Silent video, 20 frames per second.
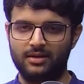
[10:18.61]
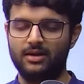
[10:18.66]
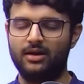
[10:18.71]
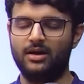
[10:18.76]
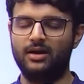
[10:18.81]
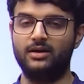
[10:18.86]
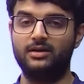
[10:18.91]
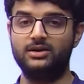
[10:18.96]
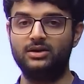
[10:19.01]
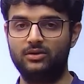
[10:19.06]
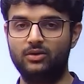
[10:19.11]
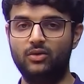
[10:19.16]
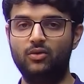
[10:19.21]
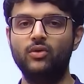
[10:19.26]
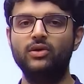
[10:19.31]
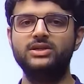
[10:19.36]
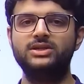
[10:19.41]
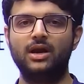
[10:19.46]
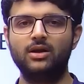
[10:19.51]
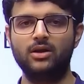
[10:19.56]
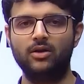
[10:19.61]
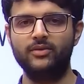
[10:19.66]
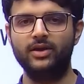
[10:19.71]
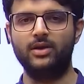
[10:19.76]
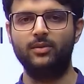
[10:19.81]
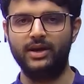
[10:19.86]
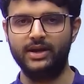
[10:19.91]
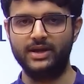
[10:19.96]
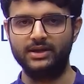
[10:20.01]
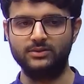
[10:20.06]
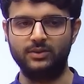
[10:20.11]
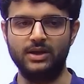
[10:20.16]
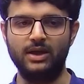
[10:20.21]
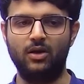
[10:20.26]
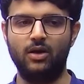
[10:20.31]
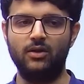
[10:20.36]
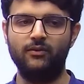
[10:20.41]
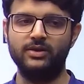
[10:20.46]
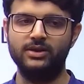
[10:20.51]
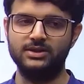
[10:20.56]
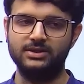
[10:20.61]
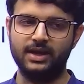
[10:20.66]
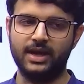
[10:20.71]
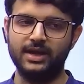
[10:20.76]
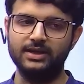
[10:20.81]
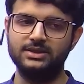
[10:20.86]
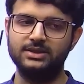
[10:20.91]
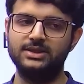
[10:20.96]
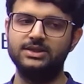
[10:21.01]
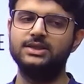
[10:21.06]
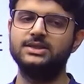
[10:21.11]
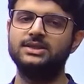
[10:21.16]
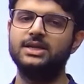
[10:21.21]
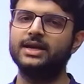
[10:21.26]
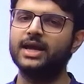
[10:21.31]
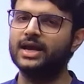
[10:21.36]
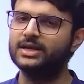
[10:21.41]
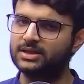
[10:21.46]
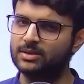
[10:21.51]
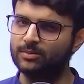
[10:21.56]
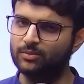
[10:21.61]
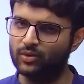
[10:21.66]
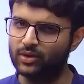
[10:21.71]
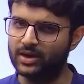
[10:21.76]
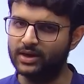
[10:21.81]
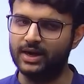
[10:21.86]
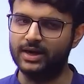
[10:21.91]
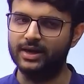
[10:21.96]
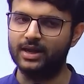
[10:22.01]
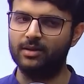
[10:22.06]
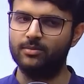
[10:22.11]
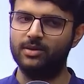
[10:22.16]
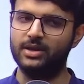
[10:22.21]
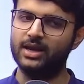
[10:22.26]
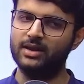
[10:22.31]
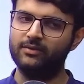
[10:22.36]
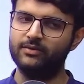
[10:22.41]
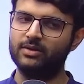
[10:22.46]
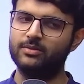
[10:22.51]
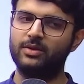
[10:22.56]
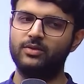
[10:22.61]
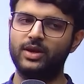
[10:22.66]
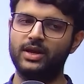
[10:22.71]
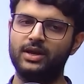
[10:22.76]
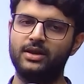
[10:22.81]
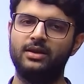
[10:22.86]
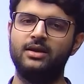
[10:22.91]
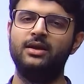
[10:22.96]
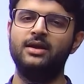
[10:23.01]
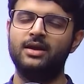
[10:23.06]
a good chunk of equity as well along with this cash this is just the cash component that can be anywhere between